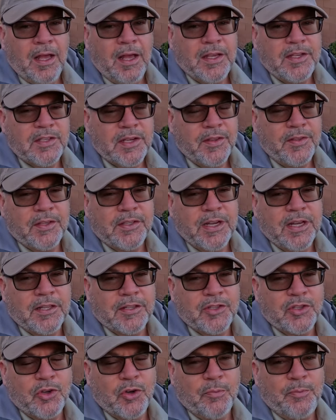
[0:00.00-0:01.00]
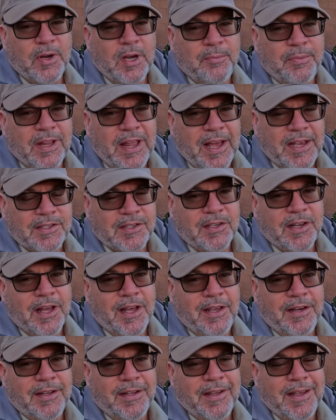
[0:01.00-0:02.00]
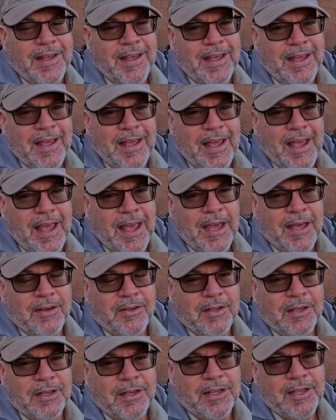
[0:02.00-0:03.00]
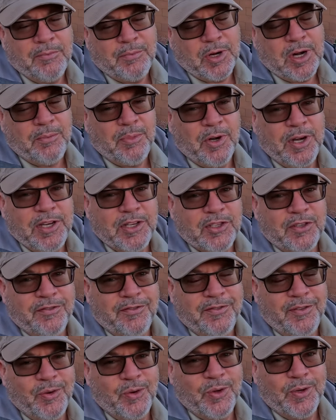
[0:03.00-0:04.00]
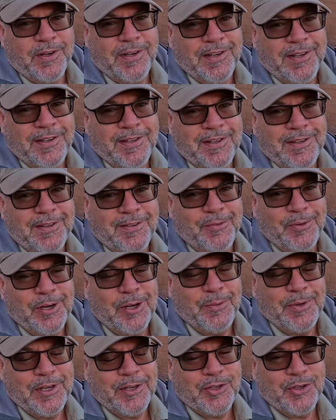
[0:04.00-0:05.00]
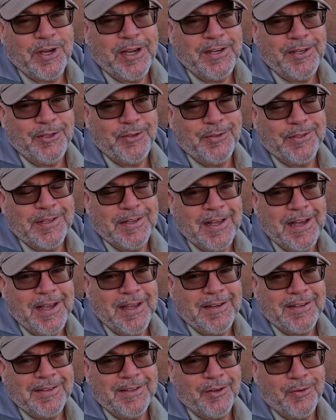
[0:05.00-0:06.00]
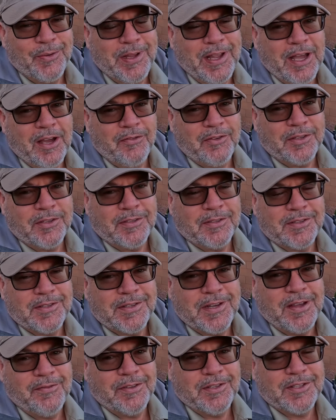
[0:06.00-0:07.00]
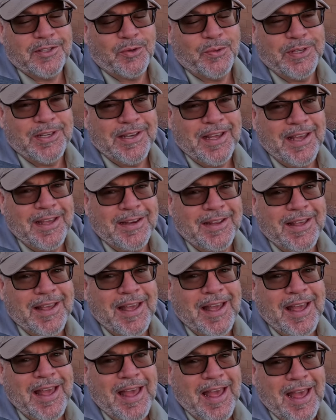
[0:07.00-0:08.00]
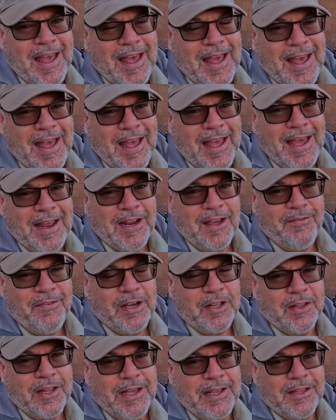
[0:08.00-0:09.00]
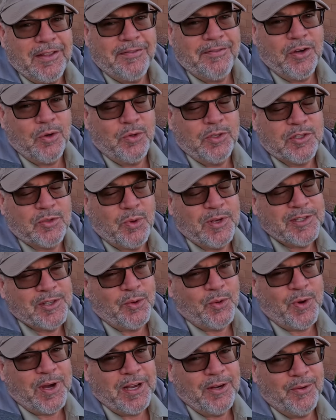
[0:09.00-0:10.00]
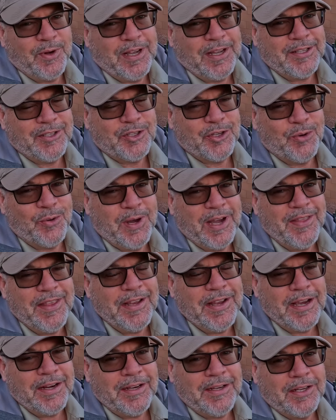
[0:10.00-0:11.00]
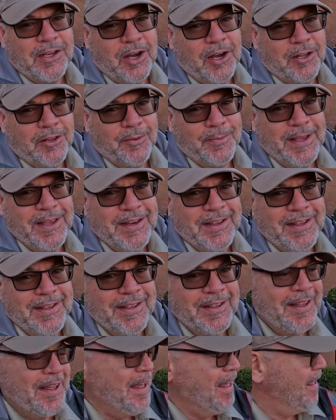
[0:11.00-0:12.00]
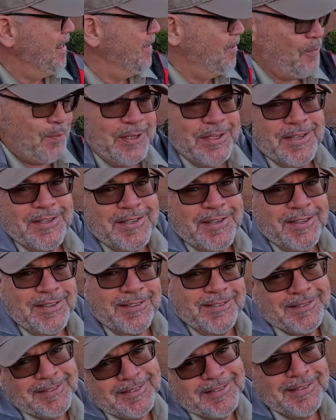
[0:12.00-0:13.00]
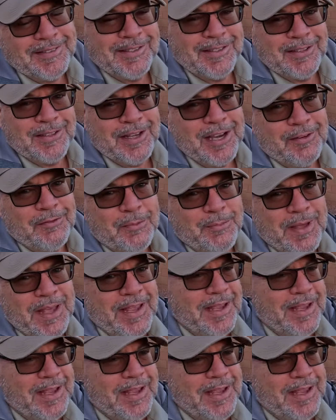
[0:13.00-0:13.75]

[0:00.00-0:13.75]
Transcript: I set the telescope up last night and uh, in preparation for what I'm going to try to do tonight, going after Stephan's quintet. And I felt like the focus wasn't quite right, so I think I need to collimate, which is kind of a